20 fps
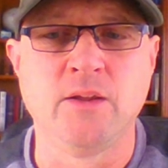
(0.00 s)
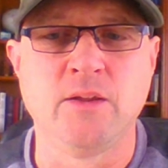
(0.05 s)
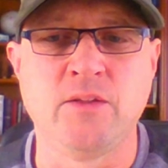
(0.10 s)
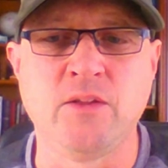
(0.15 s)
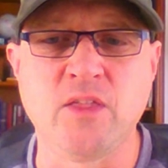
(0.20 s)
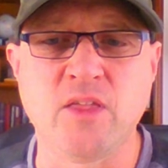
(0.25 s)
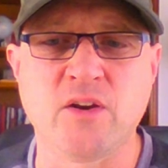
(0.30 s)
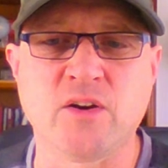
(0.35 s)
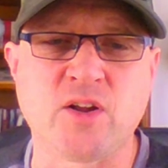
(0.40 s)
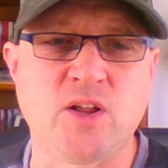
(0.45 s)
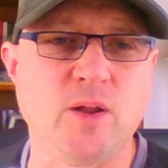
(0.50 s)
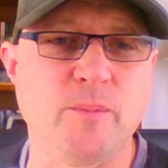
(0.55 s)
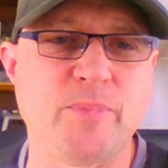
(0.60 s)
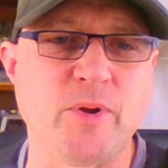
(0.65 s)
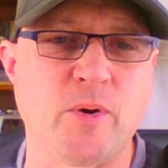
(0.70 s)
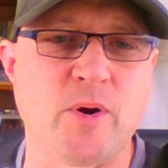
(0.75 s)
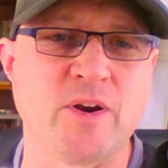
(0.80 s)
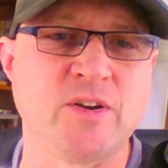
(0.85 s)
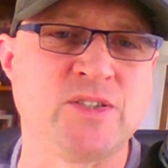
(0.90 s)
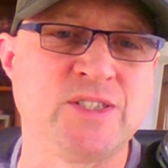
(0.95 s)
The other club
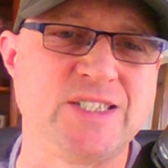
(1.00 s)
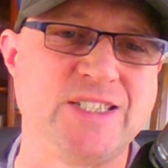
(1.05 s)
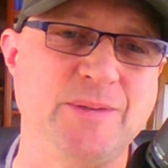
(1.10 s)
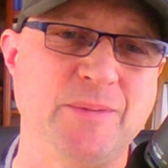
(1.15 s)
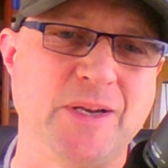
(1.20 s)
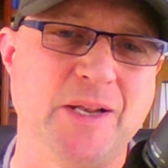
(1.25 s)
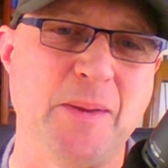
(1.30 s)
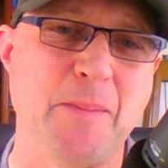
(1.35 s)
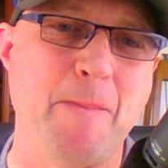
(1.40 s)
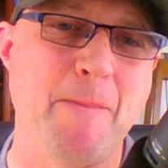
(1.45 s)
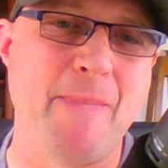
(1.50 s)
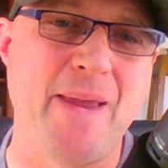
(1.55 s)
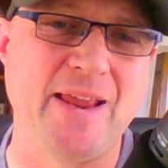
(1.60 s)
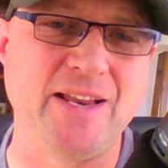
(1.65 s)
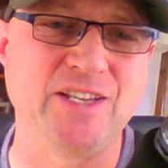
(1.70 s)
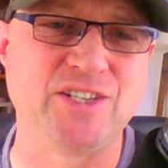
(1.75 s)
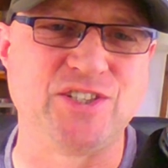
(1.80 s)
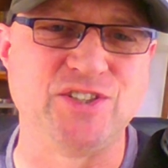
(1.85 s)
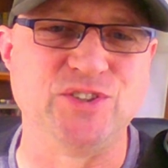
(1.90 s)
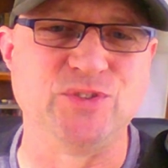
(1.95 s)
that was seemingly
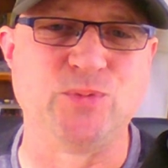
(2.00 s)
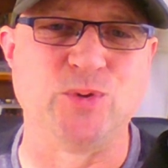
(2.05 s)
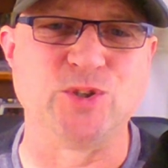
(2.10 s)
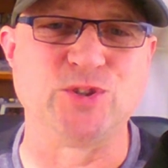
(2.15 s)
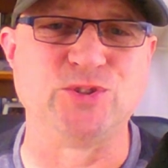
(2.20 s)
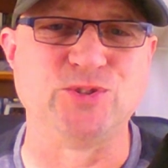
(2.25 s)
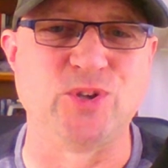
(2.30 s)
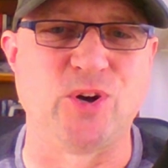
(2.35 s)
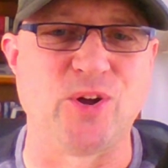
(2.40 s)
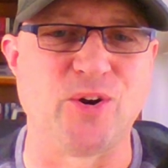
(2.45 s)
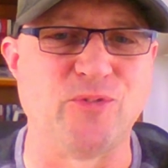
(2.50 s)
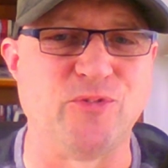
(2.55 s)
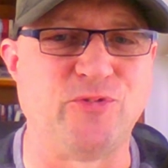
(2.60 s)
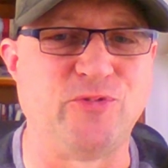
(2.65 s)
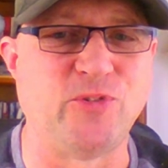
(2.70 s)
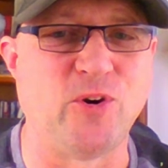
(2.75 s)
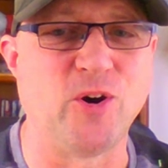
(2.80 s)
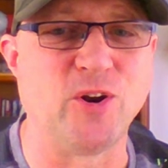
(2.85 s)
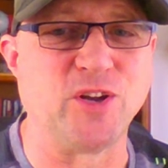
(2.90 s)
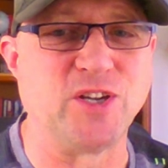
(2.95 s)
mentioned was Nottingham
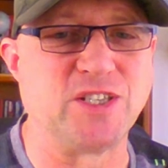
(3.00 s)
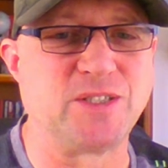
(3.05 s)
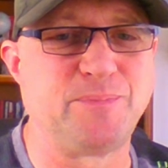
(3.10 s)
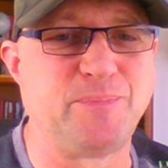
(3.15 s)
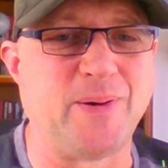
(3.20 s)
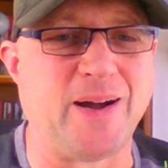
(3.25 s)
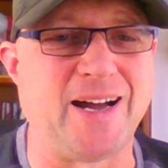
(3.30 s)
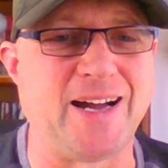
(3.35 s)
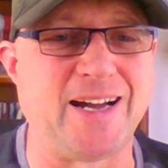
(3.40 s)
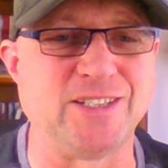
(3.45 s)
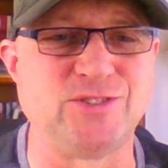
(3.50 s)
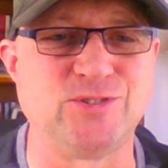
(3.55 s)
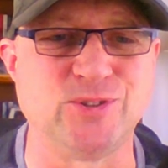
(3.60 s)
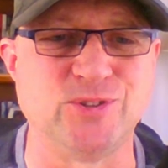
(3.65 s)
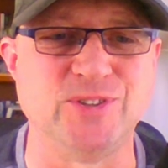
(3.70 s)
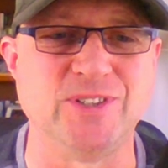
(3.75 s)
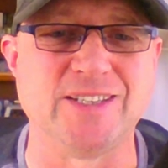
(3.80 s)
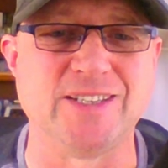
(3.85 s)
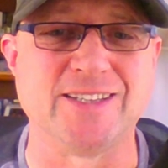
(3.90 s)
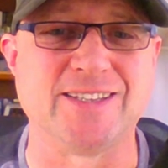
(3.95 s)
Forest, but I
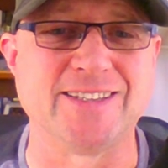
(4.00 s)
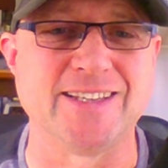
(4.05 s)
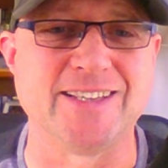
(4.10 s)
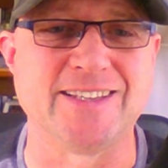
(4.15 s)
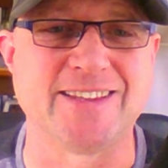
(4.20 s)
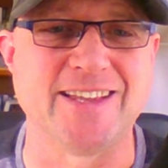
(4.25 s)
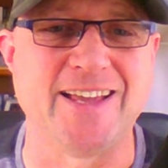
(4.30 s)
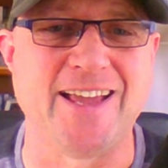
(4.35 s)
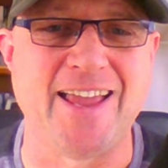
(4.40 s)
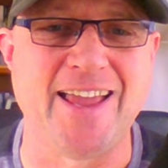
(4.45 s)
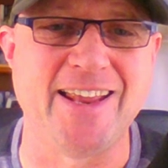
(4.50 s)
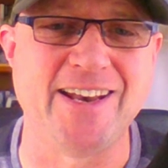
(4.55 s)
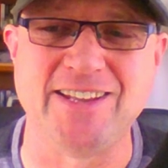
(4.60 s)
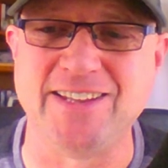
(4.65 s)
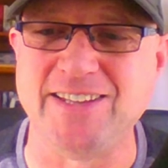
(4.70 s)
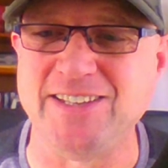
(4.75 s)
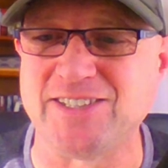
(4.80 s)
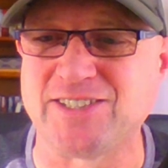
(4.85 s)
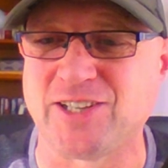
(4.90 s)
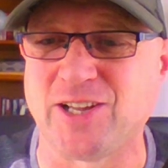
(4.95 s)
don't really think that any
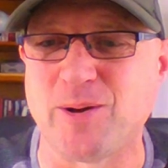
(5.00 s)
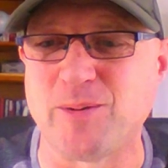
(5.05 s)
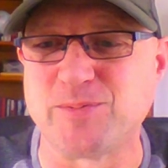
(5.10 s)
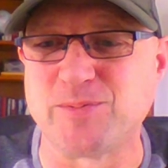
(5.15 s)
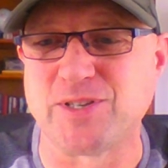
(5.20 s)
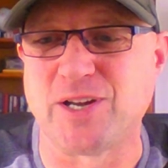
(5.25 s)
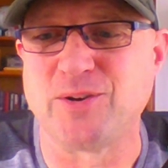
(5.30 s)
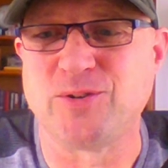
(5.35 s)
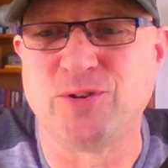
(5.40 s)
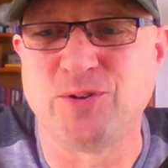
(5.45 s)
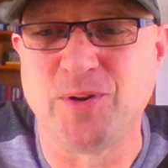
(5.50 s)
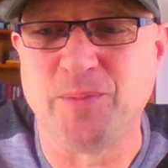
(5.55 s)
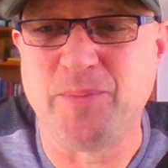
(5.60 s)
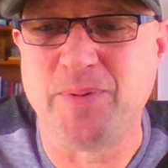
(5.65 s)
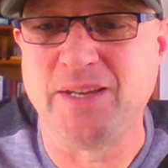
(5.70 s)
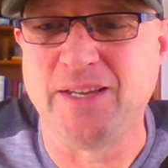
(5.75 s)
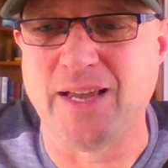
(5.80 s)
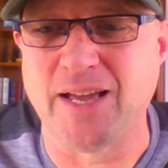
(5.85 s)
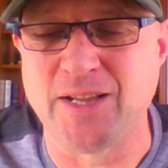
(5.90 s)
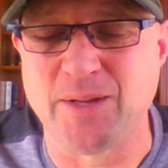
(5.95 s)
of these clubs are going to
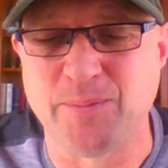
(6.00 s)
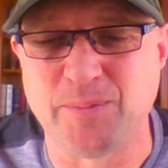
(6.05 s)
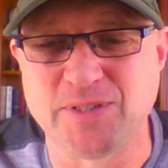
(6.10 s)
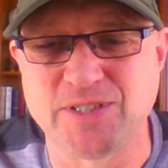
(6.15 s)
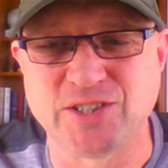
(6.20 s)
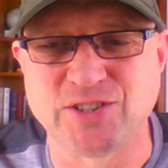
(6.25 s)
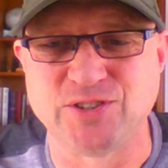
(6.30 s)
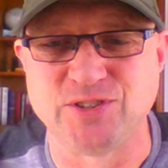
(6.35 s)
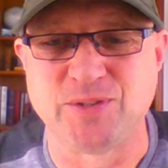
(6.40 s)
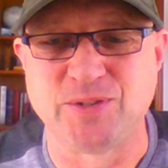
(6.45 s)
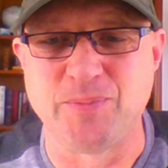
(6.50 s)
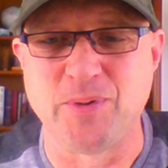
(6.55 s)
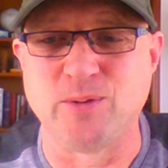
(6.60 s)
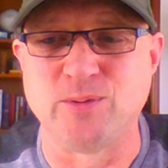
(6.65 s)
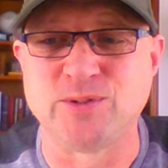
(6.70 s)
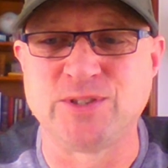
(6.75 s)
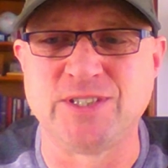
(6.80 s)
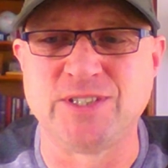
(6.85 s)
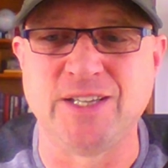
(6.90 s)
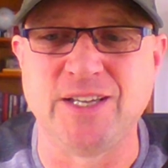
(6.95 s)
be in the position to be
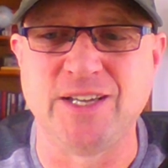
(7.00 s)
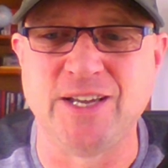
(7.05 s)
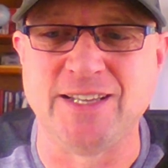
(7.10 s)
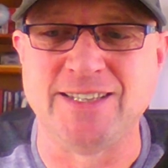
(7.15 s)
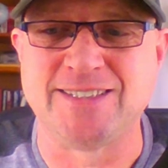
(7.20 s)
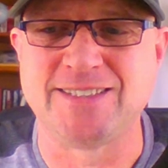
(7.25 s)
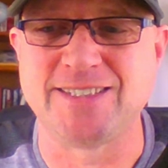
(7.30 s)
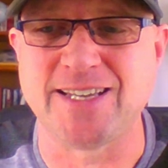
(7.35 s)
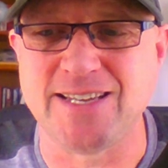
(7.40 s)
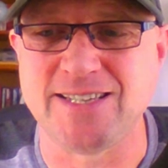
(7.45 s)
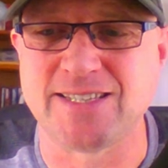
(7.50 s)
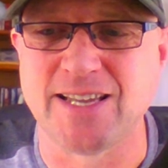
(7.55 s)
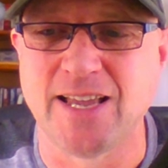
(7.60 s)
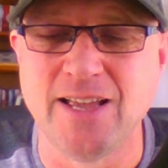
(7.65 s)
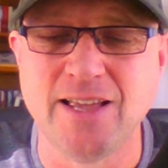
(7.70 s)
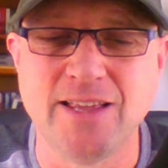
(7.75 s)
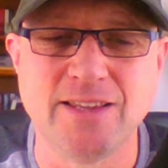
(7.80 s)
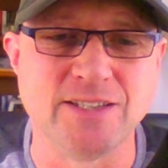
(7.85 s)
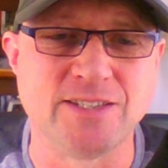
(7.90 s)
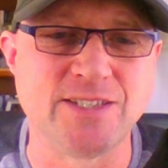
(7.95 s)
able to entice
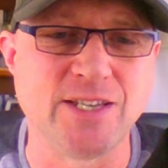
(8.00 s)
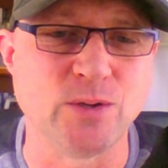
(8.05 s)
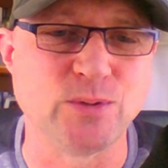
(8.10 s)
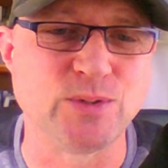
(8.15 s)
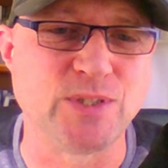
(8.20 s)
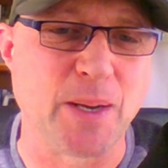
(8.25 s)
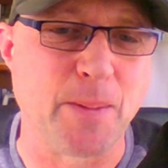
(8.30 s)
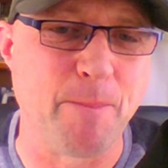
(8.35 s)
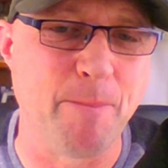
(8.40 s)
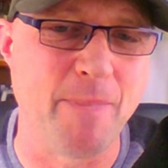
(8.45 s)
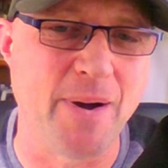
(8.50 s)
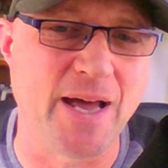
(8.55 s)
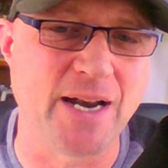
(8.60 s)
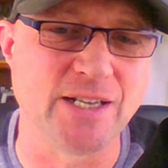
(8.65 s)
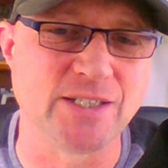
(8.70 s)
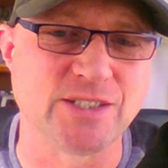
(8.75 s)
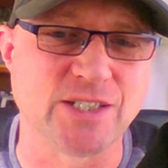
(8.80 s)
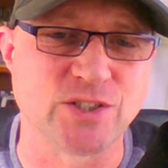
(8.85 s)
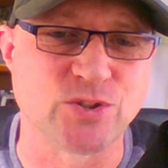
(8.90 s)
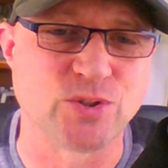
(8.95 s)
the Celtic
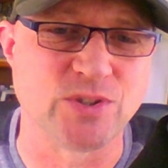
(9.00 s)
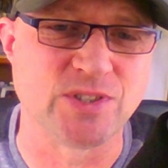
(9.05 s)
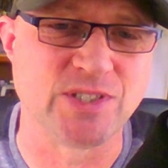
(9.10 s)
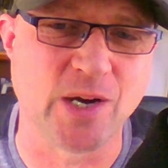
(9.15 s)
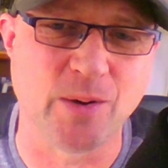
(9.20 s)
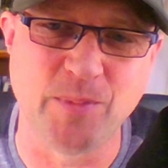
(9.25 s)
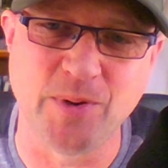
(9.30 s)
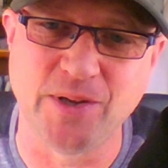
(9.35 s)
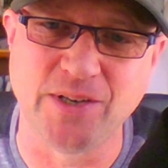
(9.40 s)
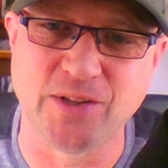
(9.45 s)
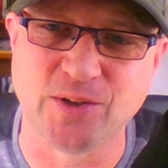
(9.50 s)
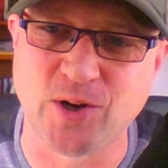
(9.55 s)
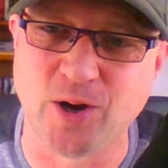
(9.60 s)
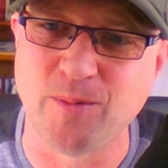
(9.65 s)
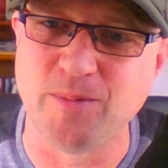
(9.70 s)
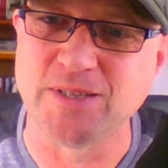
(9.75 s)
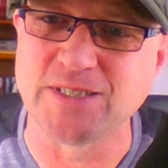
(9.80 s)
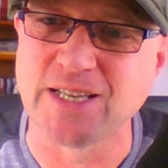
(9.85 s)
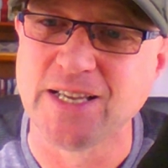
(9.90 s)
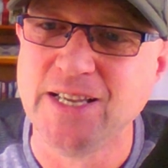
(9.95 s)
manager. So tell me in the
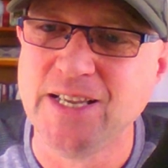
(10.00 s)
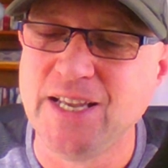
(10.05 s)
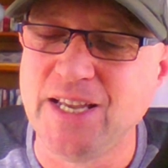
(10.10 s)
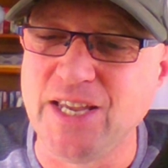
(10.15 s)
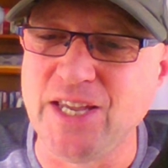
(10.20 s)
comments,